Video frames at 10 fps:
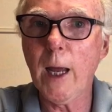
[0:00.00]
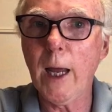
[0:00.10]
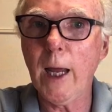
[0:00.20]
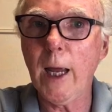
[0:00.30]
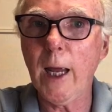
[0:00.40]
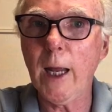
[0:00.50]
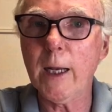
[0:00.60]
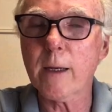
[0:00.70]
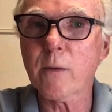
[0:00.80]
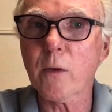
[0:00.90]

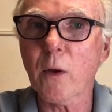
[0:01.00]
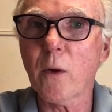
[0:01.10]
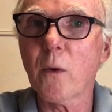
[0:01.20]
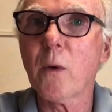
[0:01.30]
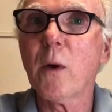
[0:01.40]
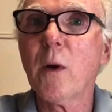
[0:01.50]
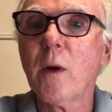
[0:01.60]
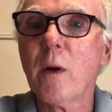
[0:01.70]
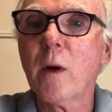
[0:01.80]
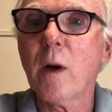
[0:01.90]
And so
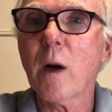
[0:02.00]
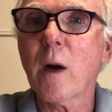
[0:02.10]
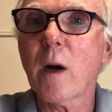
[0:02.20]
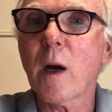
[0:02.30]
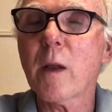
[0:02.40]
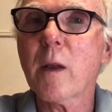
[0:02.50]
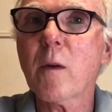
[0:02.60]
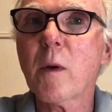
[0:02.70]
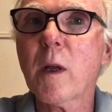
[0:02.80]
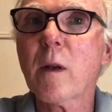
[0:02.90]
I
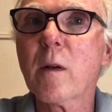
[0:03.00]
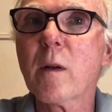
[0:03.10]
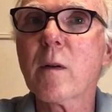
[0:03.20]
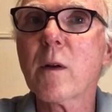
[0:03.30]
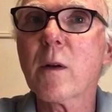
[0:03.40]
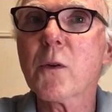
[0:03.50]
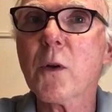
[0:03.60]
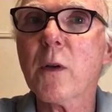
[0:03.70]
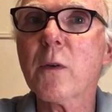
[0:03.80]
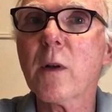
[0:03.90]
think we can, you know,
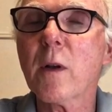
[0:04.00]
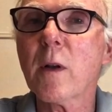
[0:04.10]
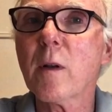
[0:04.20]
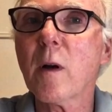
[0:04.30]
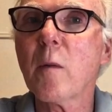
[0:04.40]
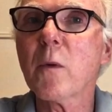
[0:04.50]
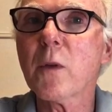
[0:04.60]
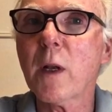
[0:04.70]
trust that almost